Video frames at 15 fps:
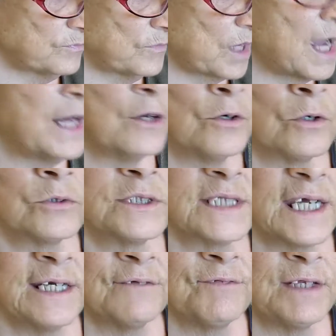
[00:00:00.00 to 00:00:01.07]
I don't know
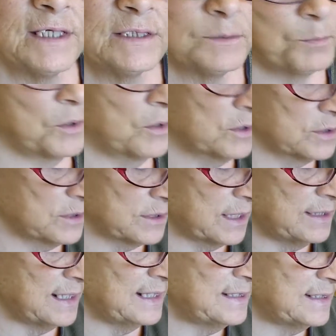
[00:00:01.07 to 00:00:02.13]
ten of these books,
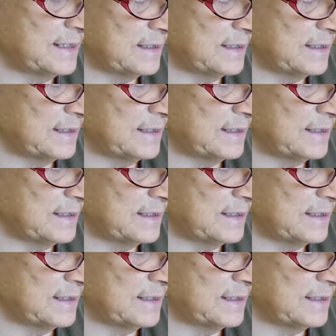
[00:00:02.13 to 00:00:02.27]
and they